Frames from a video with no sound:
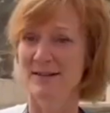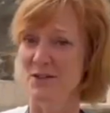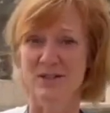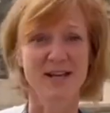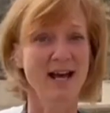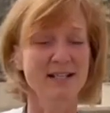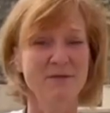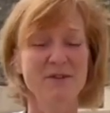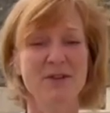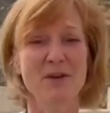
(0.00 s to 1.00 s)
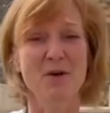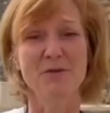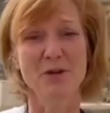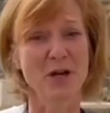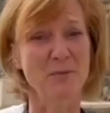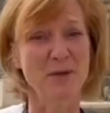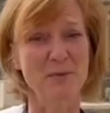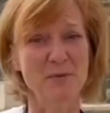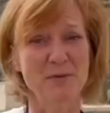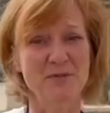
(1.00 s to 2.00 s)
just knocked everything over and
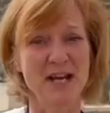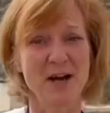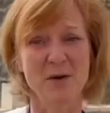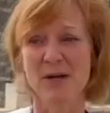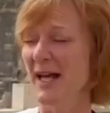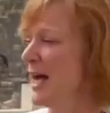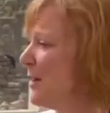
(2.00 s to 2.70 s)
people moved out.